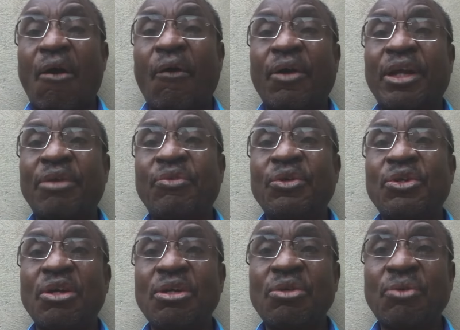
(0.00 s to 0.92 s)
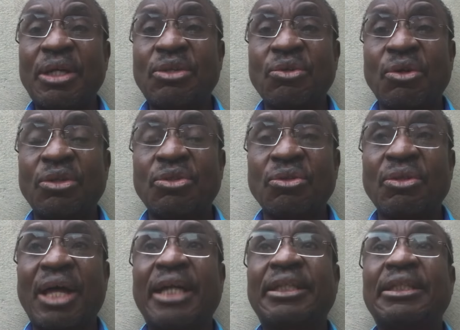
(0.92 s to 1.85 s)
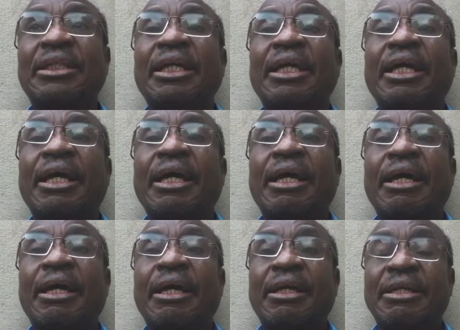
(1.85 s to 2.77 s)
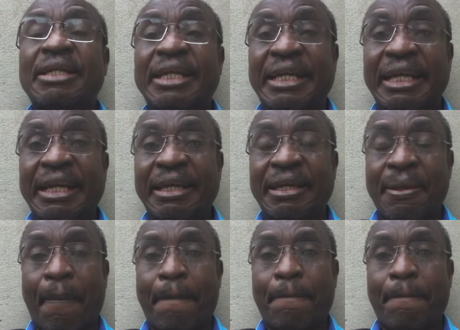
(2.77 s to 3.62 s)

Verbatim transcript: or if you don't want to go to that degree,